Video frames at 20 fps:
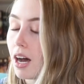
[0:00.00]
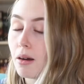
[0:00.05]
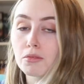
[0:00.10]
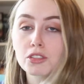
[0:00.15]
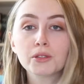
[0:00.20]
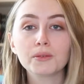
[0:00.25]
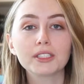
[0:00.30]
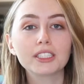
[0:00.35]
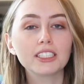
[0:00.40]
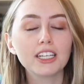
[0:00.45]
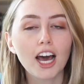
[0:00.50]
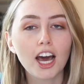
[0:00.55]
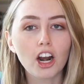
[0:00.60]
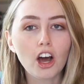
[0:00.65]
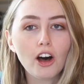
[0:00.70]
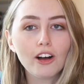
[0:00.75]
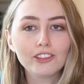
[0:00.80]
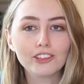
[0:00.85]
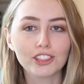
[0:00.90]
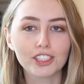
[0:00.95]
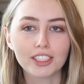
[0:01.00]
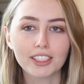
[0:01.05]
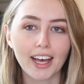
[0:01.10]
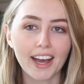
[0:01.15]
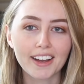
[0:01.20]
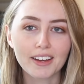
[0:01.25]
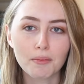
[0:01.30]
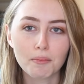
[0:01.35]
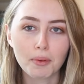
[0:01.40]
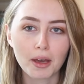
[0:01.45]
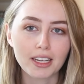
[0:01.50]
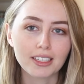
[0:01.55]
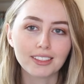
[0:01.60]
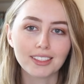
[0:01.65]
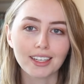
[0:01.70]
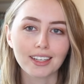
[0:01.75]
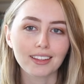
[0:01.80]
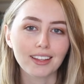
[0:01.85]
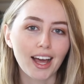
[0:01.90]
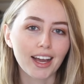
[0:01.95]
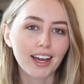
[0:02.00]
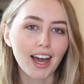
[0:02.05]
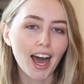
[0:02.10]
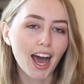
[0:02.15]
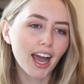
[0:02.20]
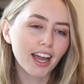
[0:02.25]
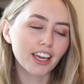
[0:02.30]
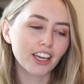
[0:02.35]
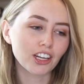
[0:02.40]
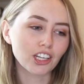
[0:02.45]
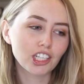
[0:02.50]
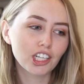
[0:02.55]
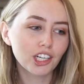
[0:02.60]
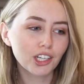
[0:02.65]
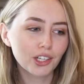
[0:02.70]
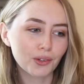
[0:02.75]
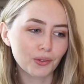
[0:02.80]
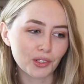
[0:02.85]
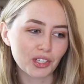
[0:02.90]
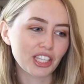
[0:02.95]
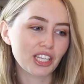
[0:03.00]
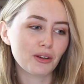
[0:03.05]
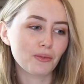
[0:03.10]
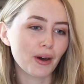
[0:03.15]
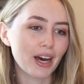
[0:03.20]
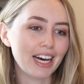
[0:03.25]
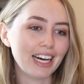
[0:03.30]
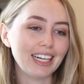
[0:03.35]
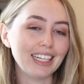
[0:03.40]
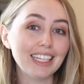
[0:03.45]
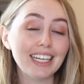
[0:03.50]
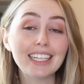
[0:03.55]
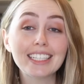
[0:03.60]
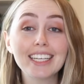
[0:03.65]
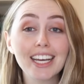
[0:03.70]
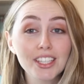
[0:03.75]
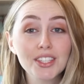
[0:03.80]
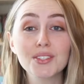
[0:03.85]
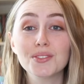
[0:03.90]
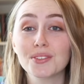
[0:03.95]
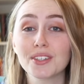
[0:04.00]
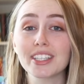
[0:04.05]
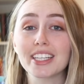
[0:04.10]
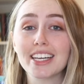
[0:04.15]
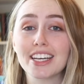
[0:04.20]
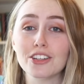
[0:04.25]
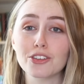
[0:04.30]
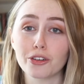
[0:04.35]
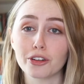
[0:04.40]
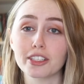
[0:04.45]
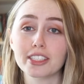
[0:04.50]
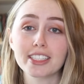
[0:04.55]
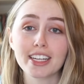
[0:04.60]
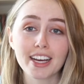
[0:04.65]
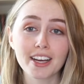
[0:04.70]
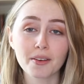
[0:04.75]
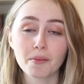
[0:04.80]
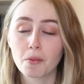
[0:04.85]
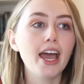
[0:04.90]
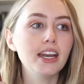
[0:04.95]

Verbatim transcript: Um, so it's not all just like basic, like, I can cook really well. It gets really interesting.